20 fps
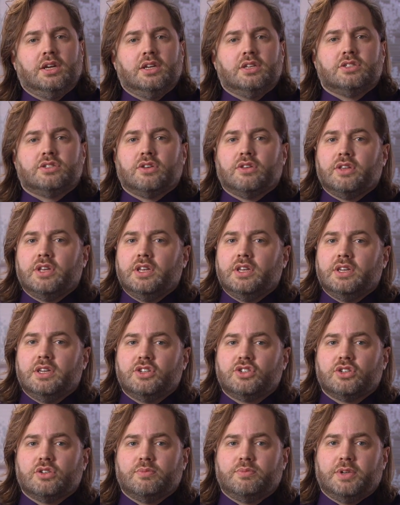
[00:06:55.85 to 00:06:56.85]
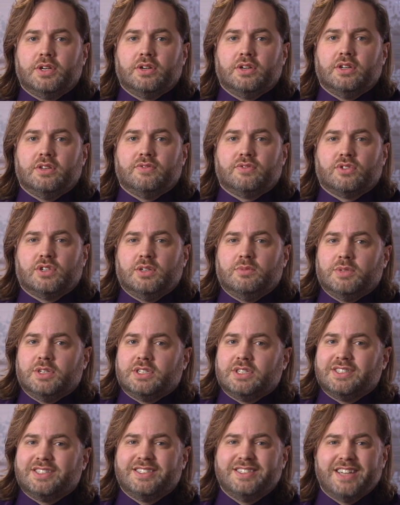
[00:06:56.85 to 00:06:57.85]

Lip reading: So the initial period of treatment does